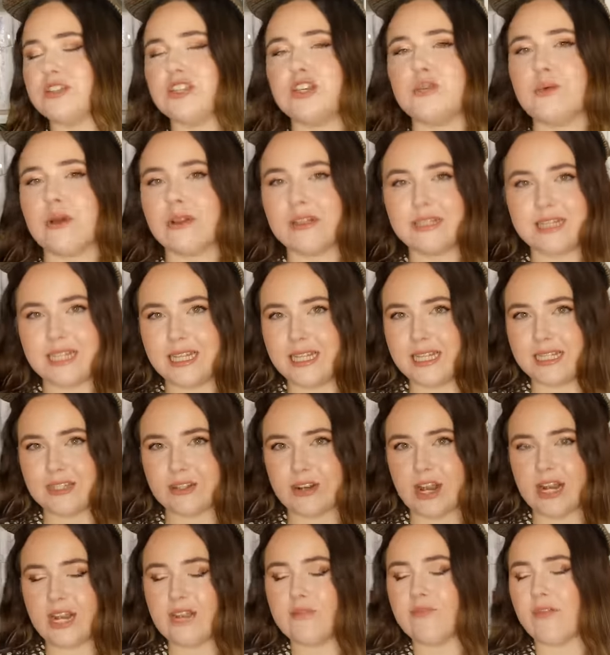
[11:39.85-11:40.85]
So you won't see this
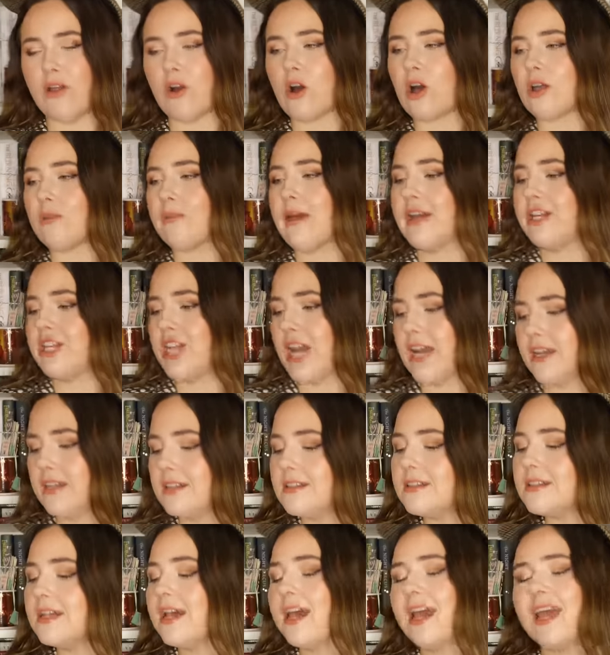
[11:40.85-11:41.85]
on any vlog on my
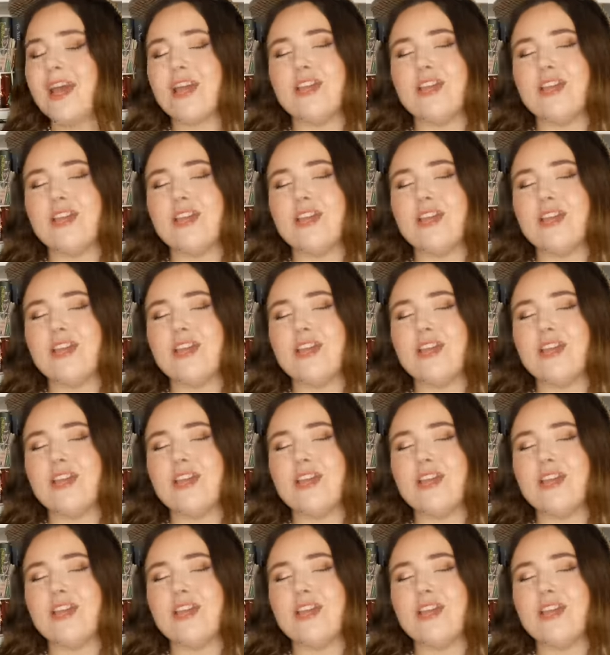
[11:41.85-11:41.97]
channel.